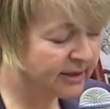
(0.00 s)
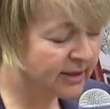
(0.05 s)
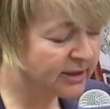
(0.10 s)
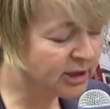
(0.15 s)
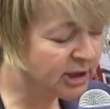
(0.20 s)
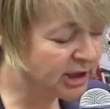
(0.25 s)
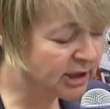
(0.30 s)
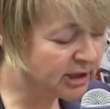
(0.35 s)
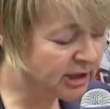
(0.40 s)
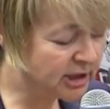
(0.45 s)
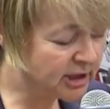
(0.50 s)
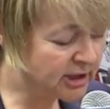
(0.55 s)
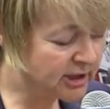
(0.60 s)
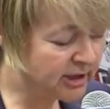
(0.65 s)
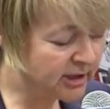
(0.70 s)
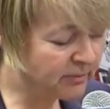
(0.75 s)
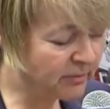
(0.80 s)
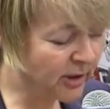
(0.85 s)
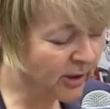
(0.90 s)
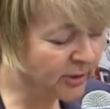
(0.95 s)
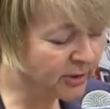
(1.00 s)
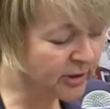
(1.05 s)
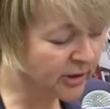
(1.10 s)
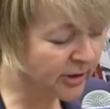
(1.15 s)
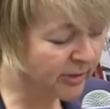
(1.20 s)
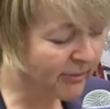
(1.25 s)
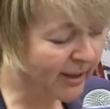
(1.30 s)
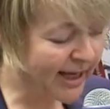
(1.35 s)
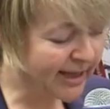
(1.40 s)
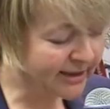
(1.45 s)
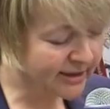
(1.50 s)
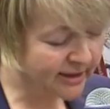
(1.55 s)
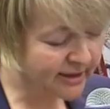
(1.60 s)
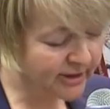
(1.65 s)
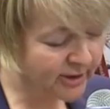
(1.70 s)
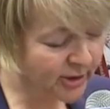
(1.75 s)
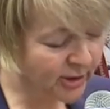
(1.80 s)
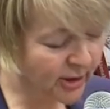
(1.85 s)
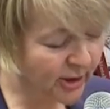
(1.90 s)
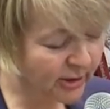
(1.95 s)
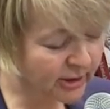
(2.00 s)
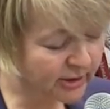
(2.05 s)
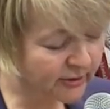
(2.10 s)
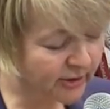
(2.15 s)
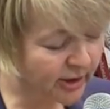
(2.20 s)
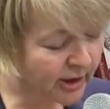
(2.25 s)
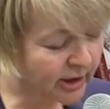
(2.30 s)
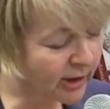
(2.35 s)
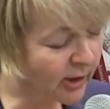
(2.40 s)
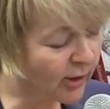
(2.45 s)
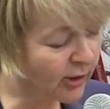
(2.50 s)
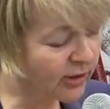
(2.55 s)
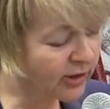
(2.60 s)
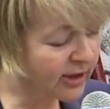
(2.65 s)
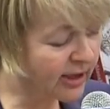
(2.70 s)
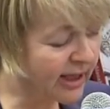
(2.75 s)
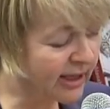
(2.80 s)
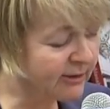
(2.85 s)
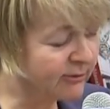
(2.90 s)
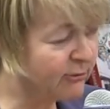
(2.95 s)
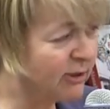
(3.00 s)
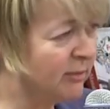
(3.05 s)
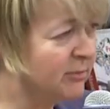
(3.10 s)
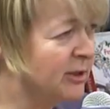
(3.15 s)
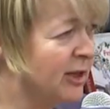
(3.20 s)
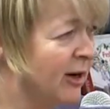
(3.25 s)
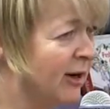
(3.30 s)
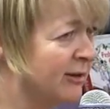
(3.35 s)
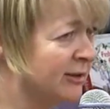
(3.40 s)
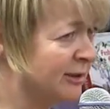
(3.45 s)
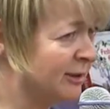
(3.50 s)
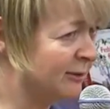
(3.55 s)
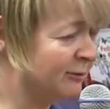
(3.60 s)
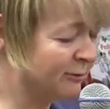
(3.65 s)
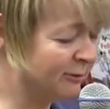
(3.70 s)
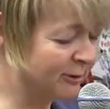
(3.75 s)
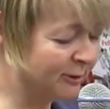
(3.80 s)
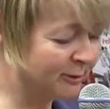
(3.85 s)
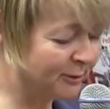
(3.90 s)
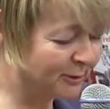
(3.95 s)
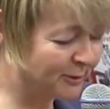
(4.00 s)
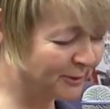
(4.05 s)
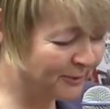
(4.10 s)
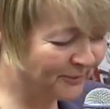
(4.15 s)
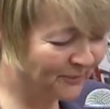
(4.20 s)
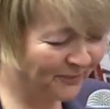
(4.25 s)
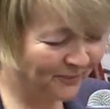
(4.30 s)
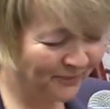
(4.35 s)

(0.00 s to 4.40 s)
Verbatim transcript: She adjusted her pose on the mat, took hold of her cloth, and rubbed hard at the floor.